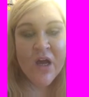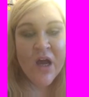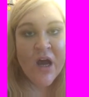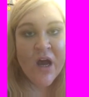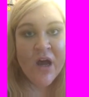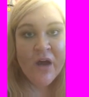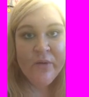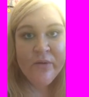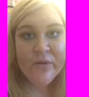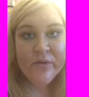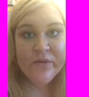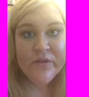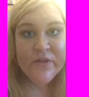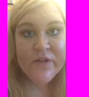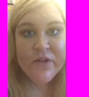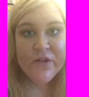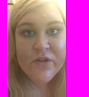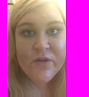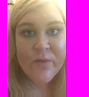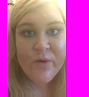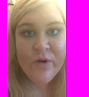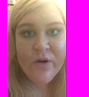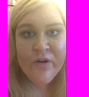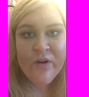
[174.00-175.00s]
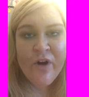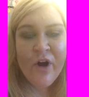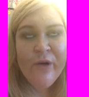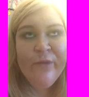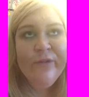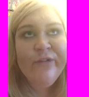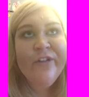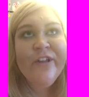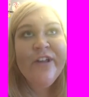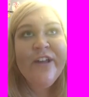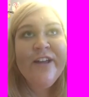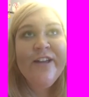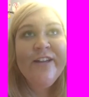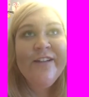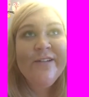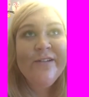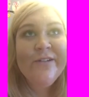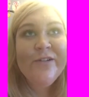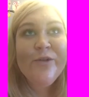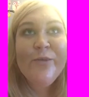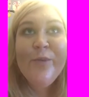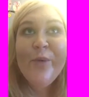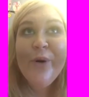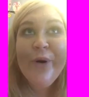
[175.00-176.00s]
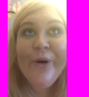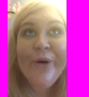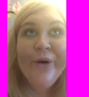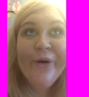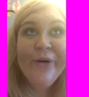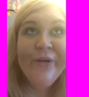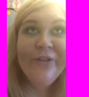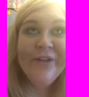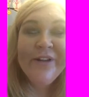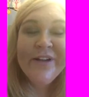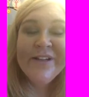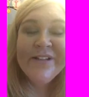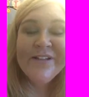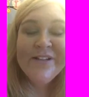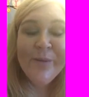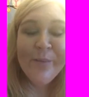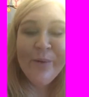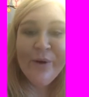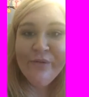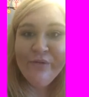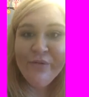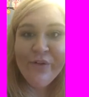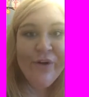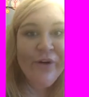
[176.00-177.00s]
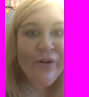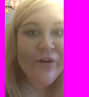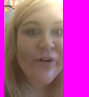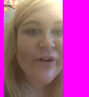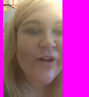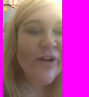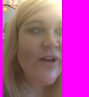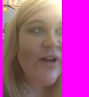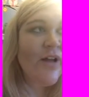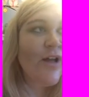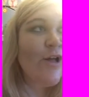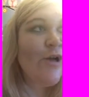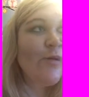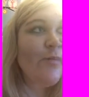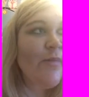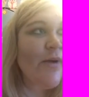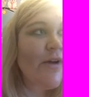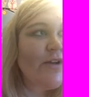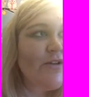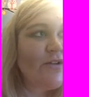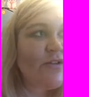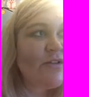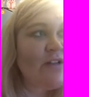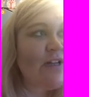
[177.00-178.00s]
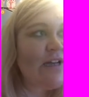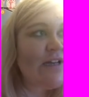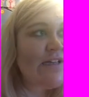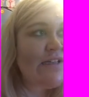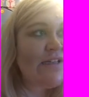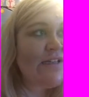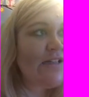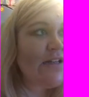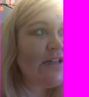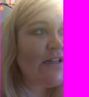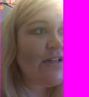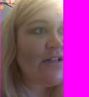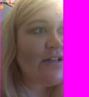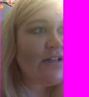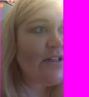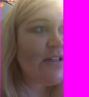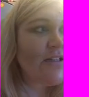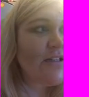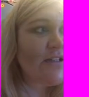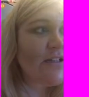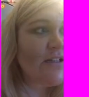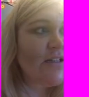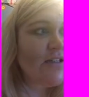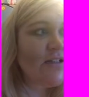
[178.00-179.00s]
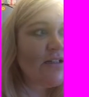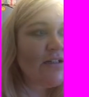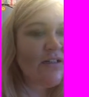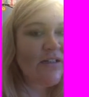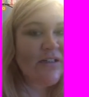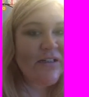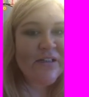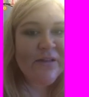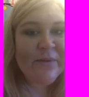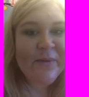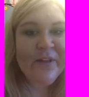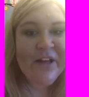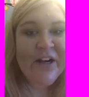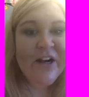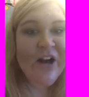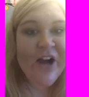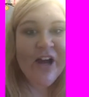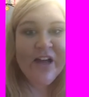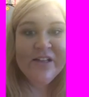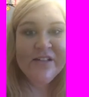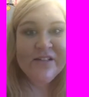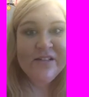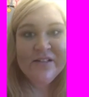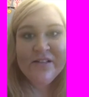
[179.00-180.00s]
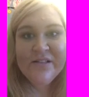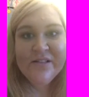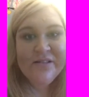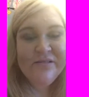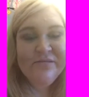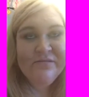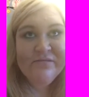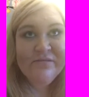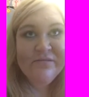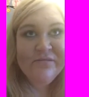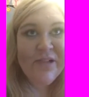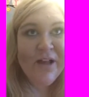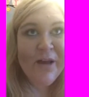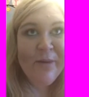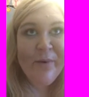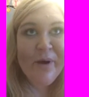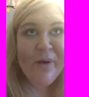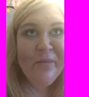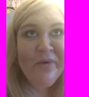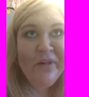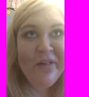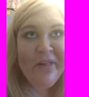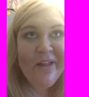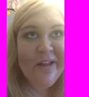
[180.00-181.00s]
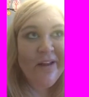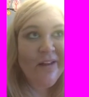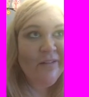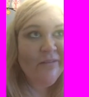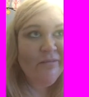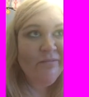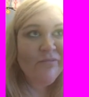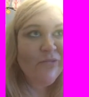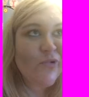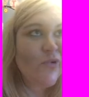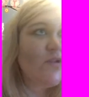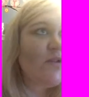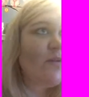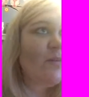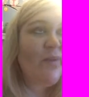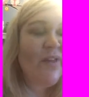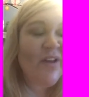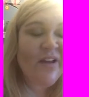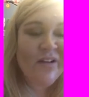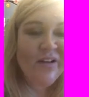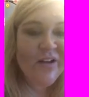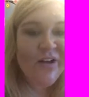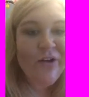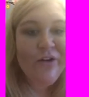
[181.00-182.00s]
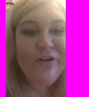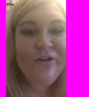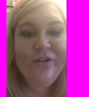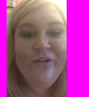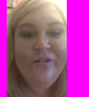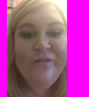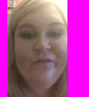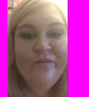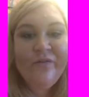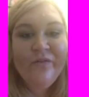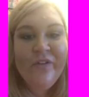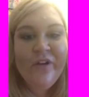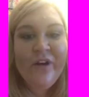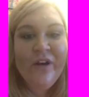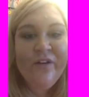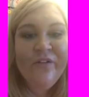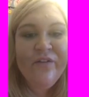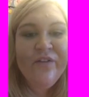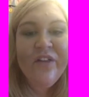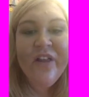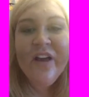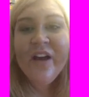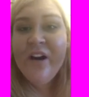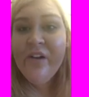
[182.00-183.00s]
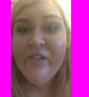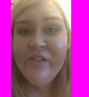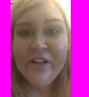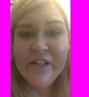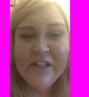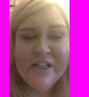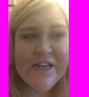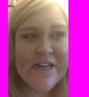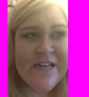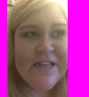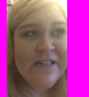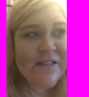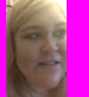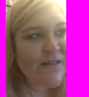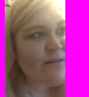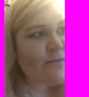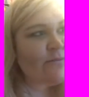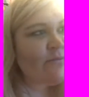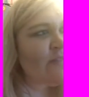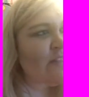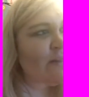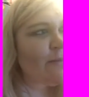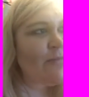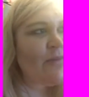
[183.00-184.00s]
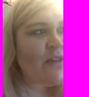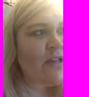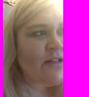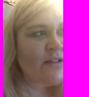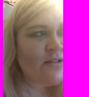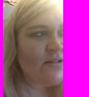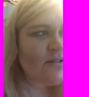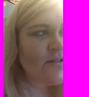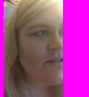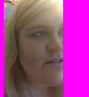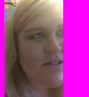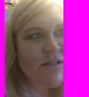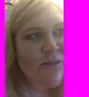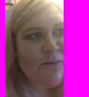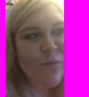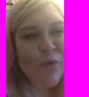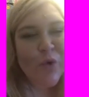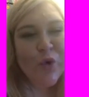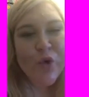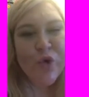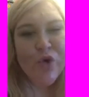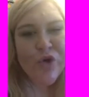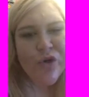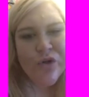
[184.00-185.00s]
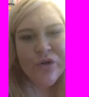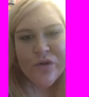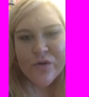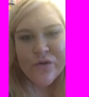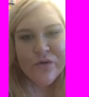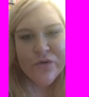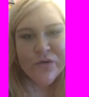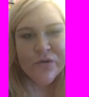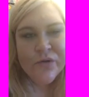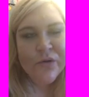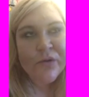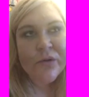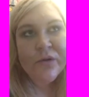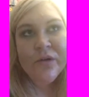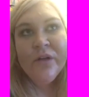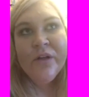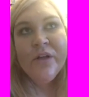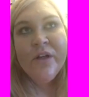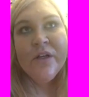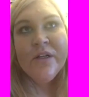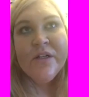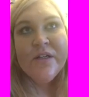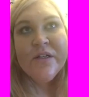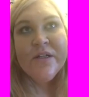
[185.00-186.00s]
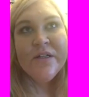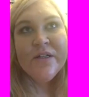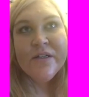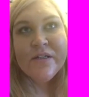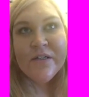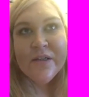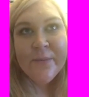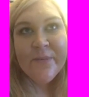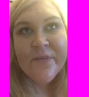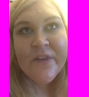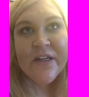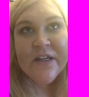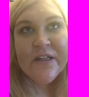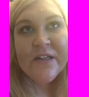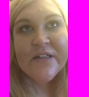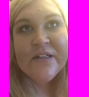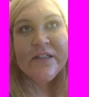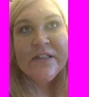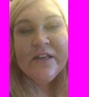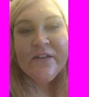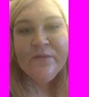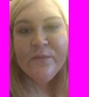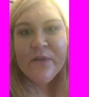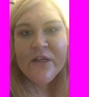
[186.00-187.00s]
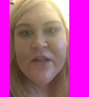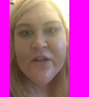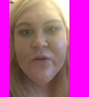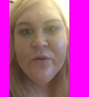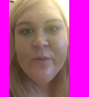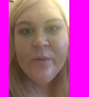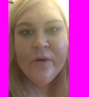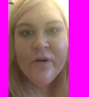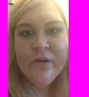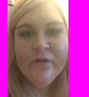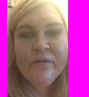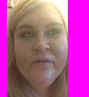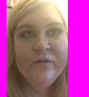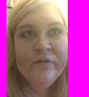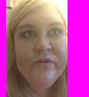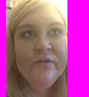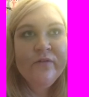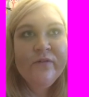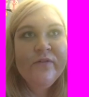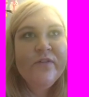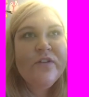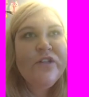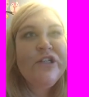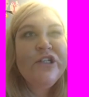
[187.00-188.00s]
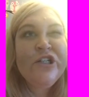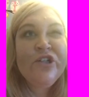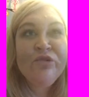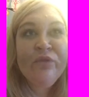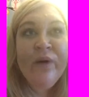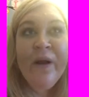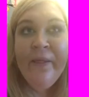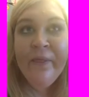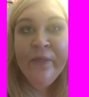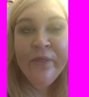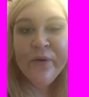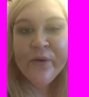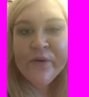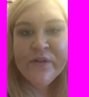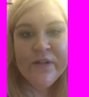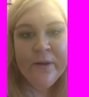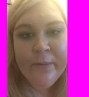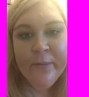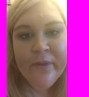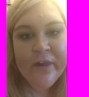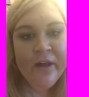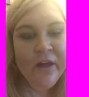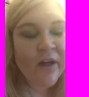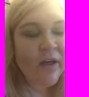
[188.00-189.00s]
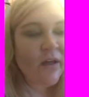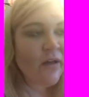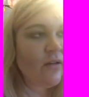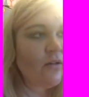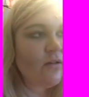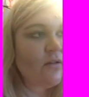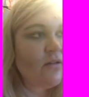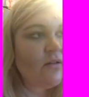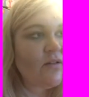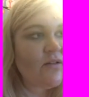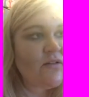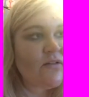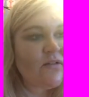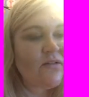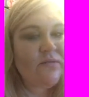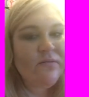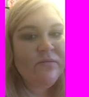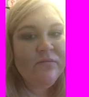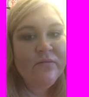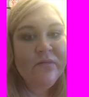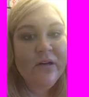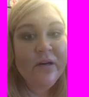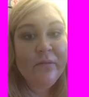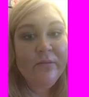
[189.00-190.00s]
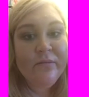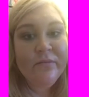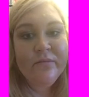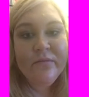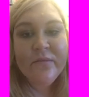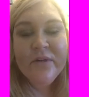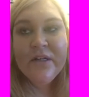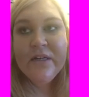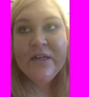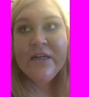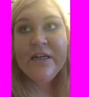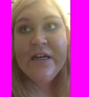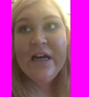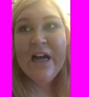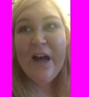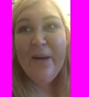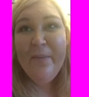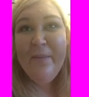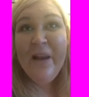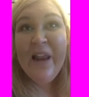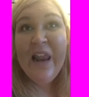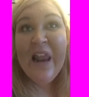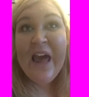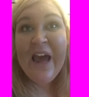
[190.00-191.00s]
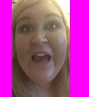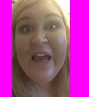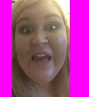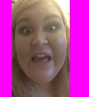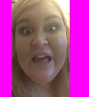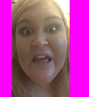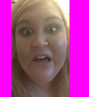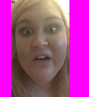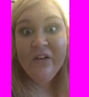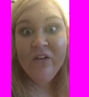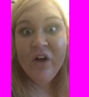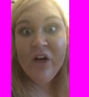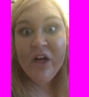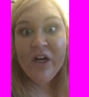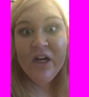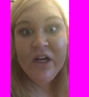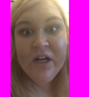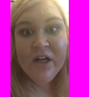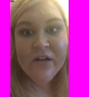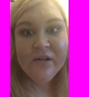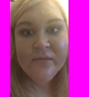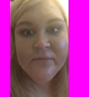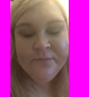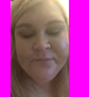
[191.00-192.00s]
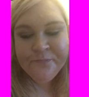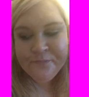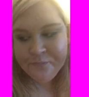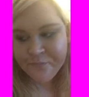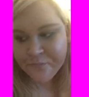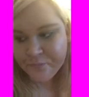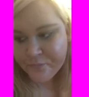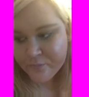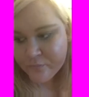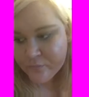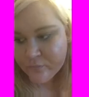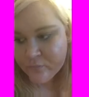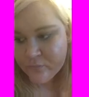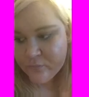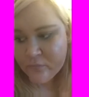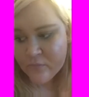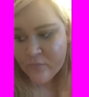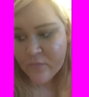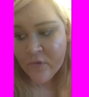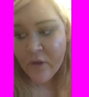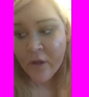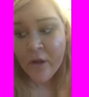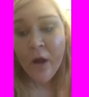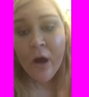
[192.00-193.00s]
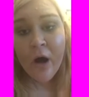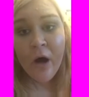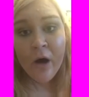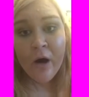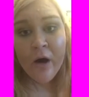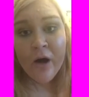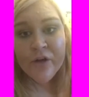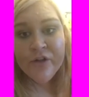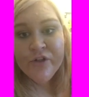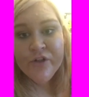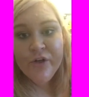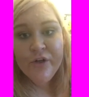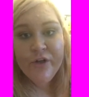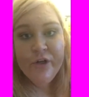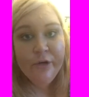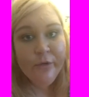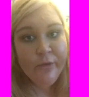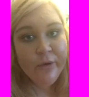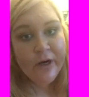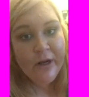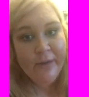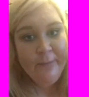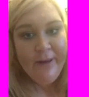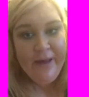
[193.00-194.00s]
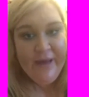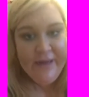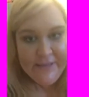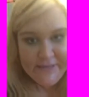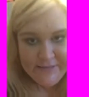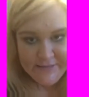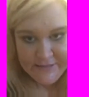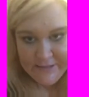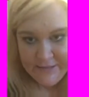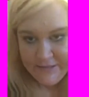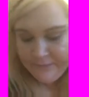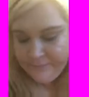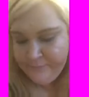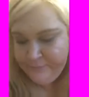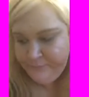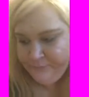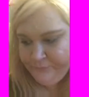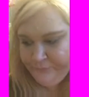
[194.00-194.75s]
I will see you tomorrow. Hopefully tomorrow, next time I vlog, my doctor has said something nice about my leg or something. I don't know. I feel like I really need some good news or something to give me a little bit of strength or something. Because I'm lacking it right now. Oh, I'll show you what I made today.